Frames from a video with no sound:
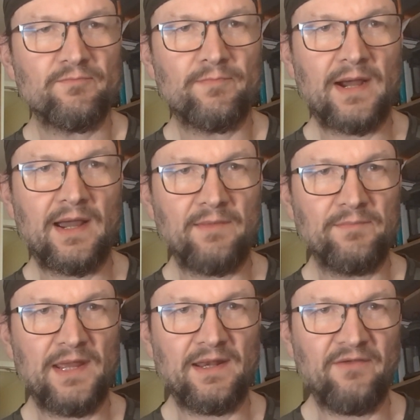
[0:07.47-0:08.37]
my
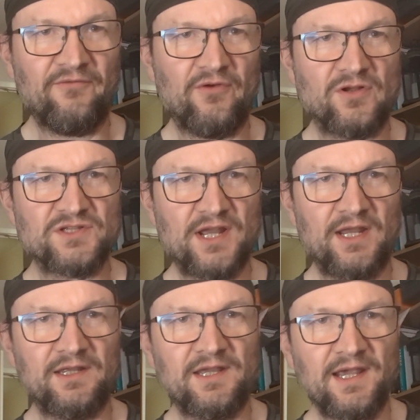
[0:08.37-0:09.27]
mini first
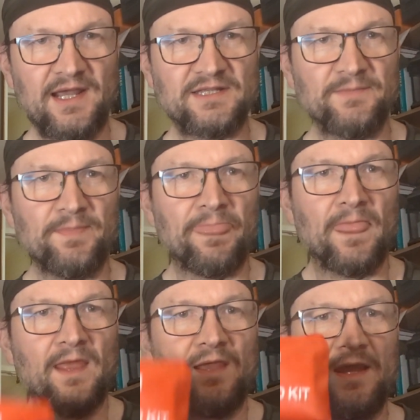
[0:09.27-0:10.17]
aid kit.
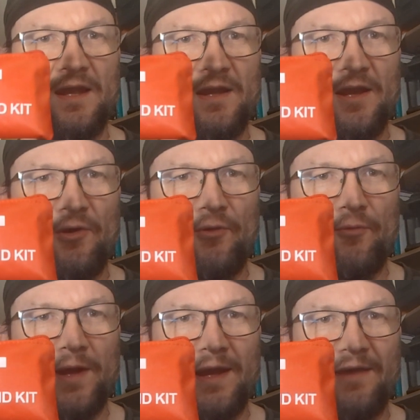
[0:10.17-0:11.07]
And here
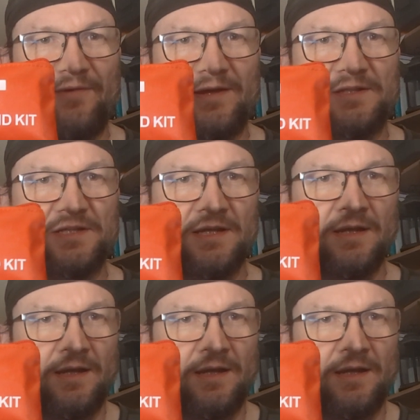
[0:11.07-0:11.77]
we have it.